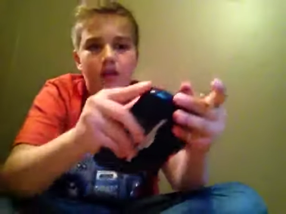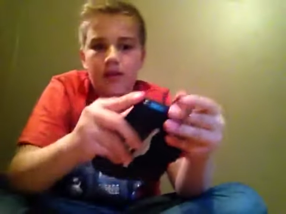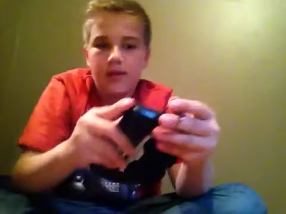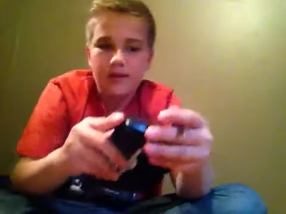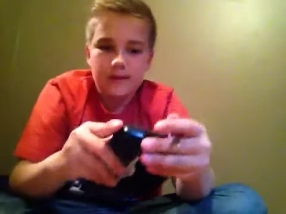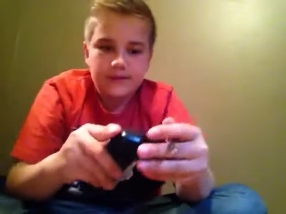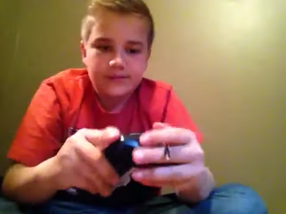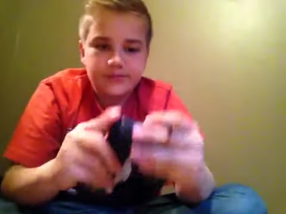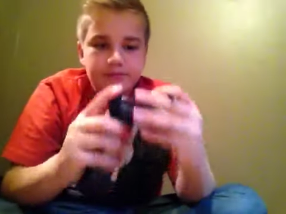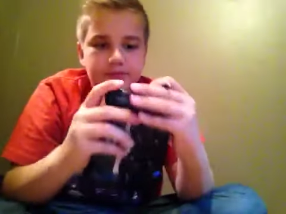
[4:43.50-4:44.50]

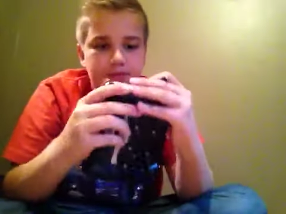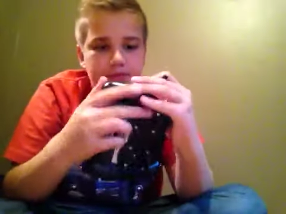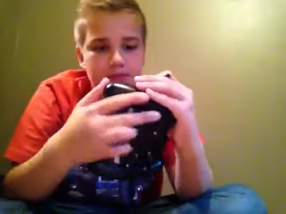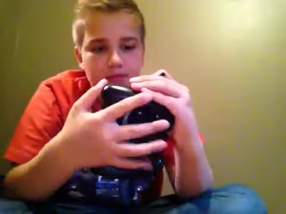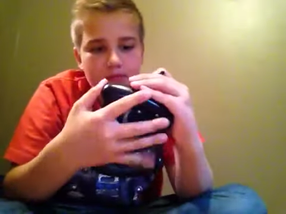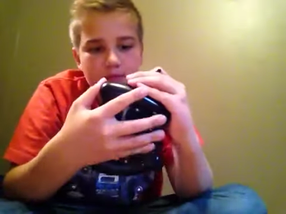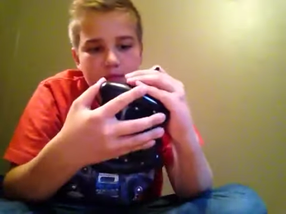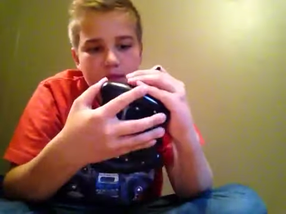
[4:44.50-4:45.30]
(silence)